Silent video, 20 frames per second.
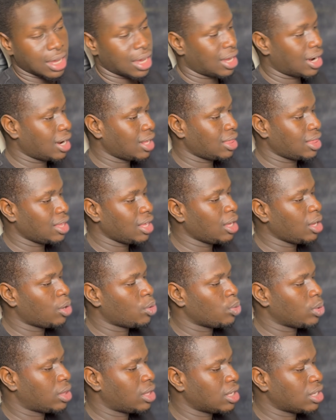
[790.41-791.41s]
And I think
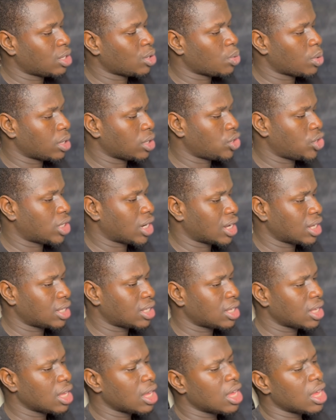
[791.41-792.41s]
with this Qwen
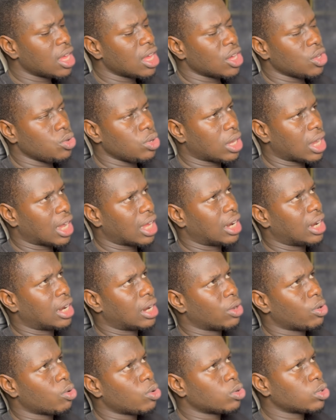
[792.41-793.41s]
Chat, you can
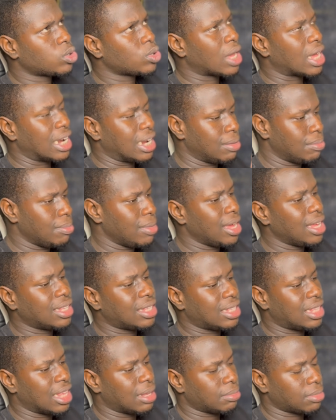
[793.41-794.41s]
also
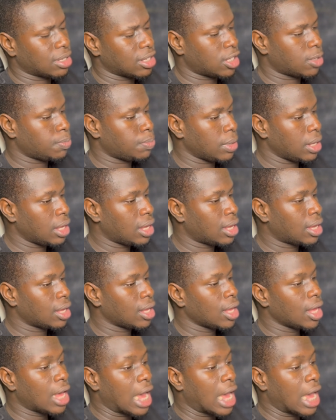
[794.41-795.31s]
animate them to speak.